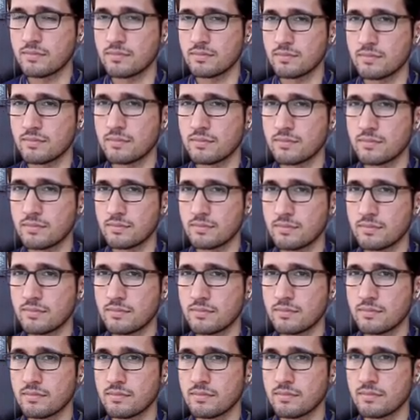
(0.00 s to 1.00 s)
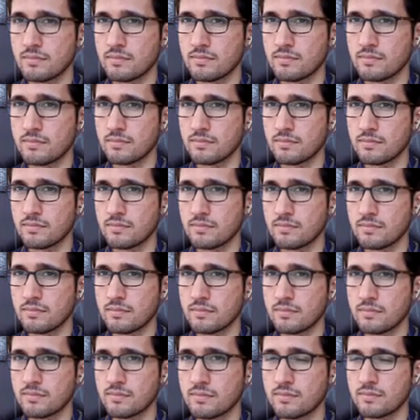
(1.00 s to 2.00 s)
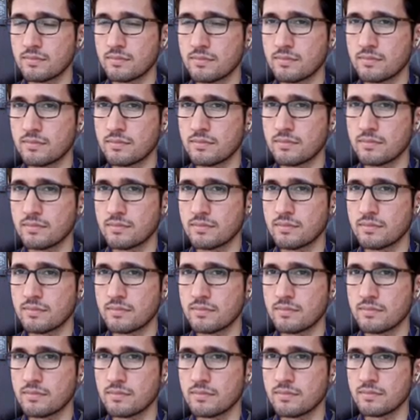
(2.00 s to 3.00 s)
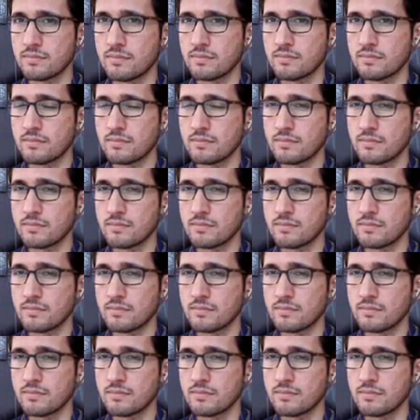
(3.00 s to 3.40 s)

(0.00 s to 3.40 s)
[no speech]